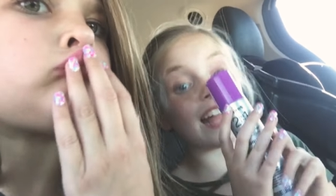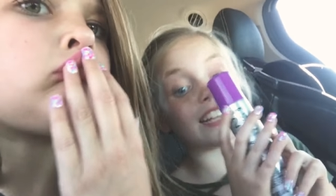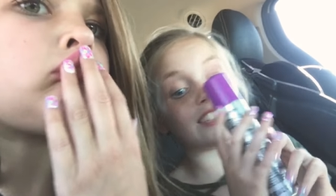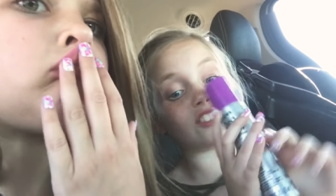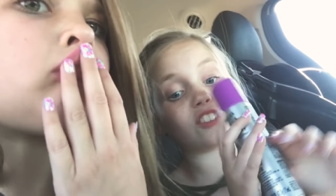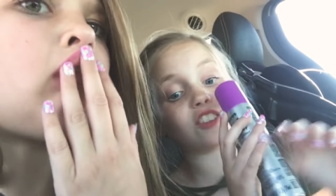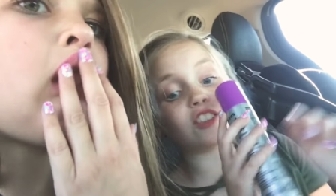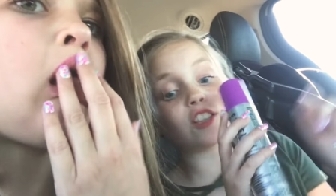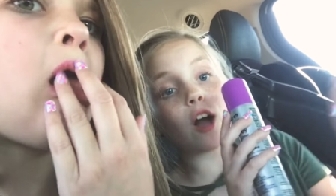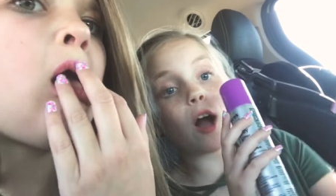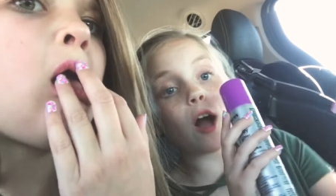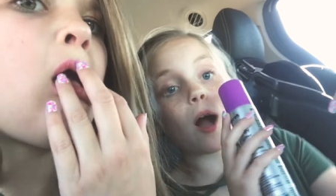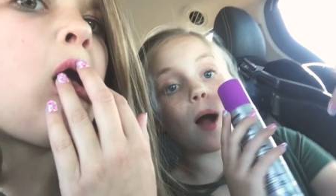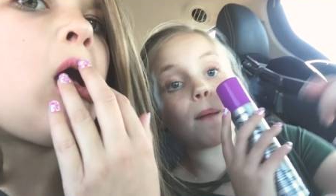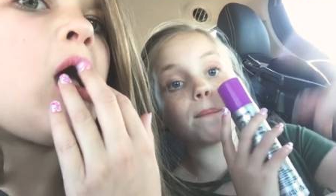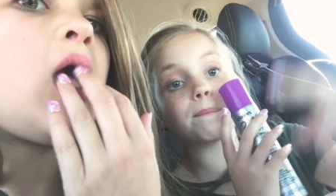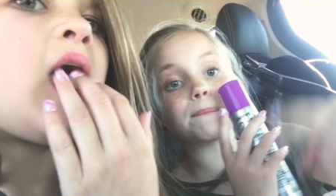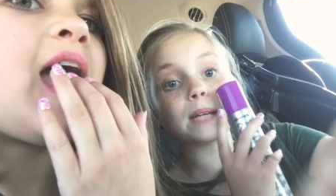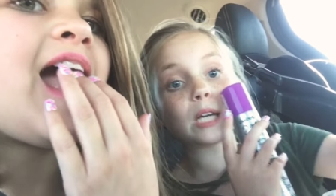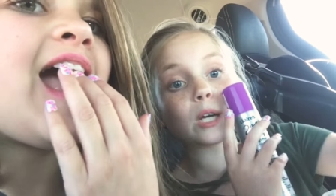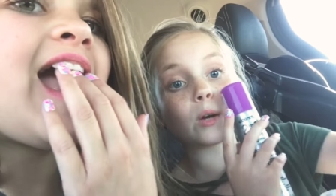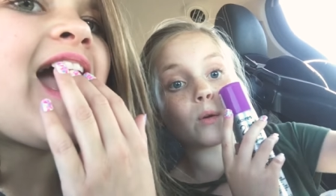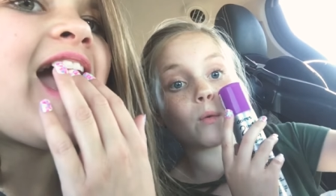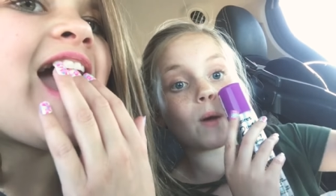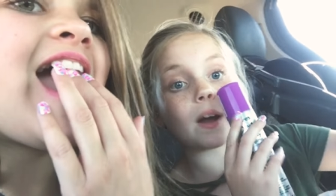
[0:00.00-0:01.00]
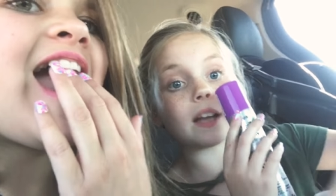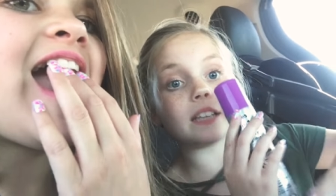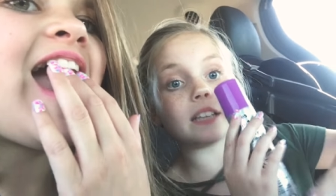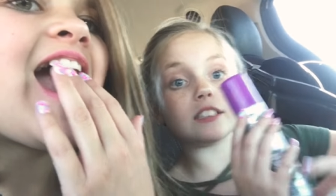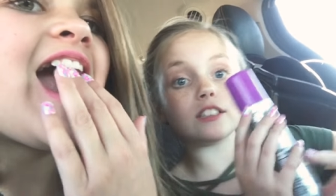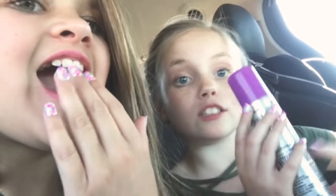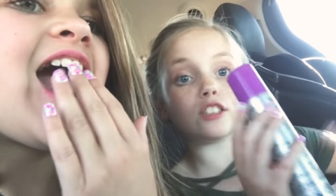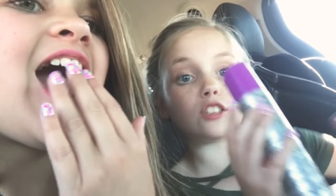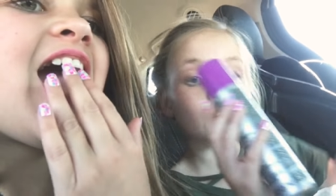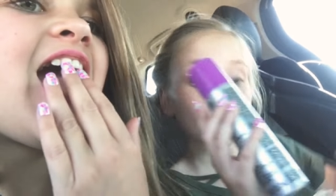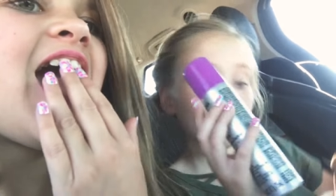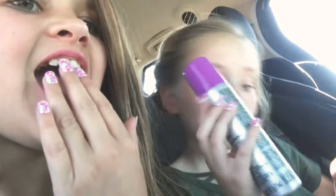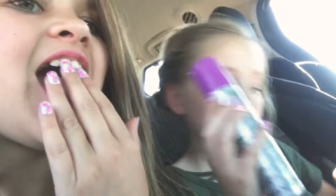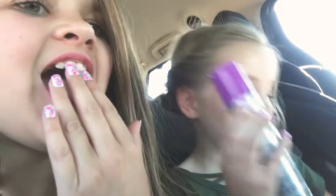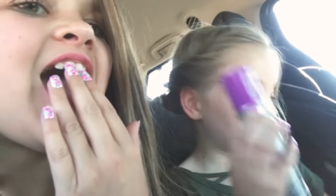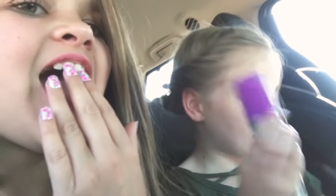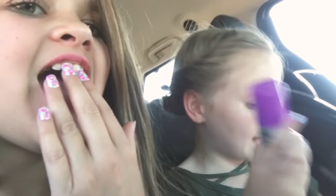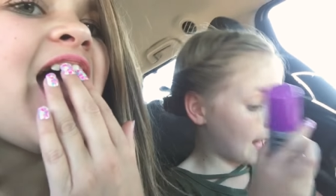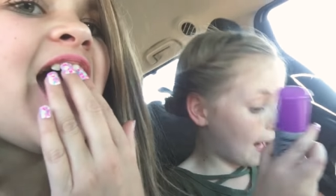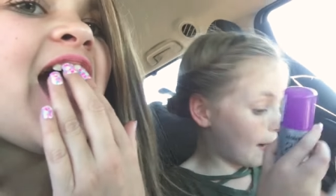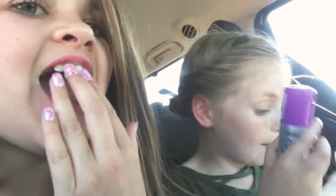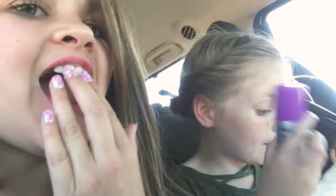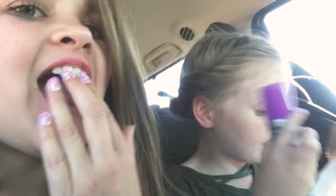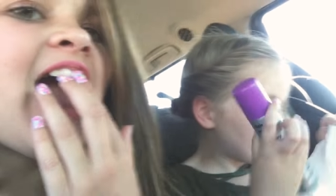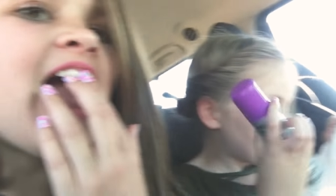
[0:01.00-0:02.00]
and she got a pink one. So
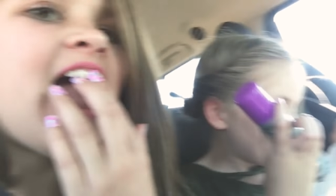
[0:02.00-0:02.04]
yeah.